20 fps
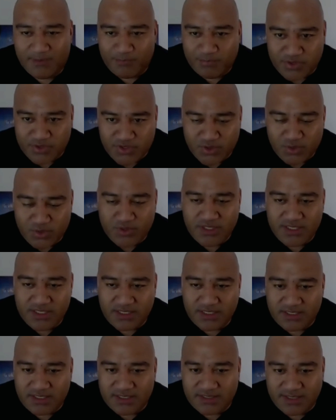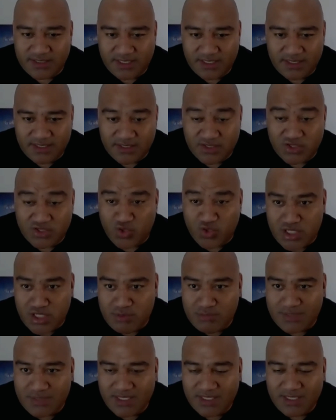pursuing his
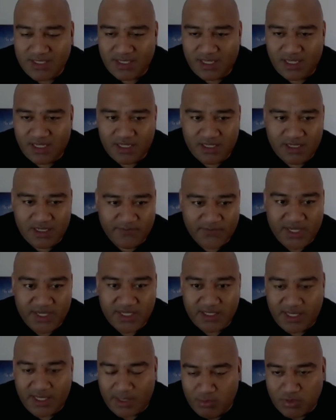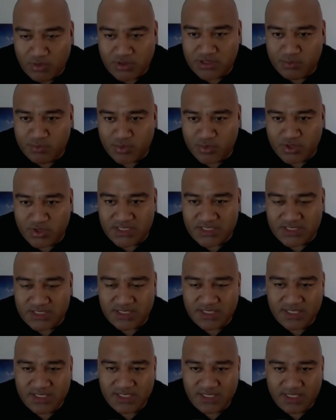dream via Hamilton
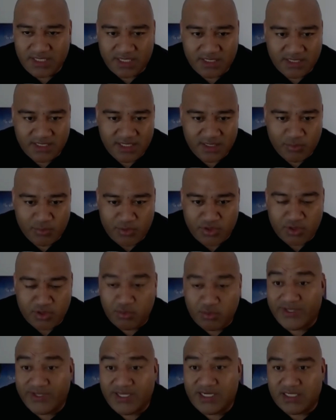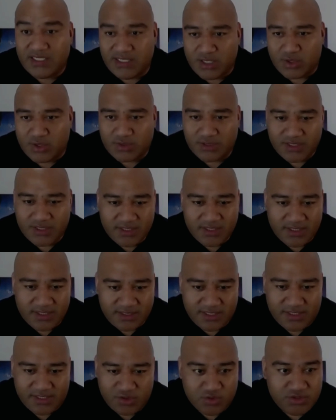Boys, and we know without a doubt
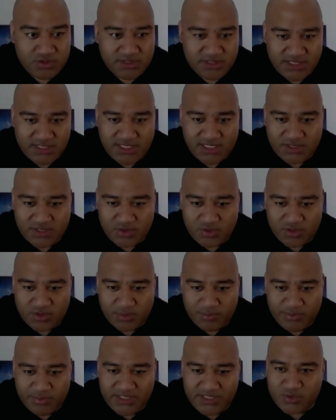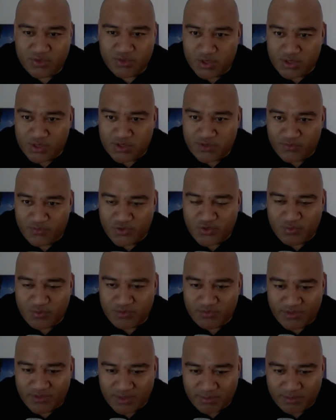that you'll see Katu on the big screens for
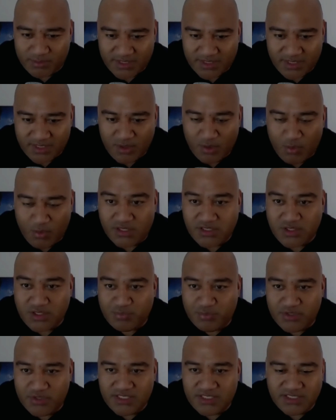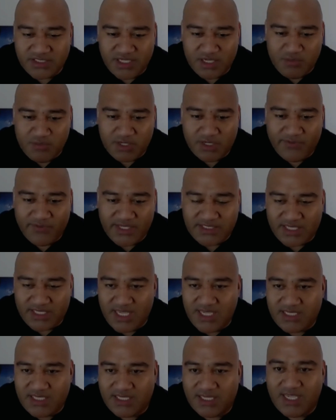Super Rugby. Well, it's your boy CA Motivates,
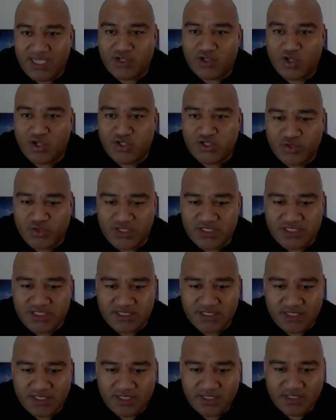aka Coach Chris.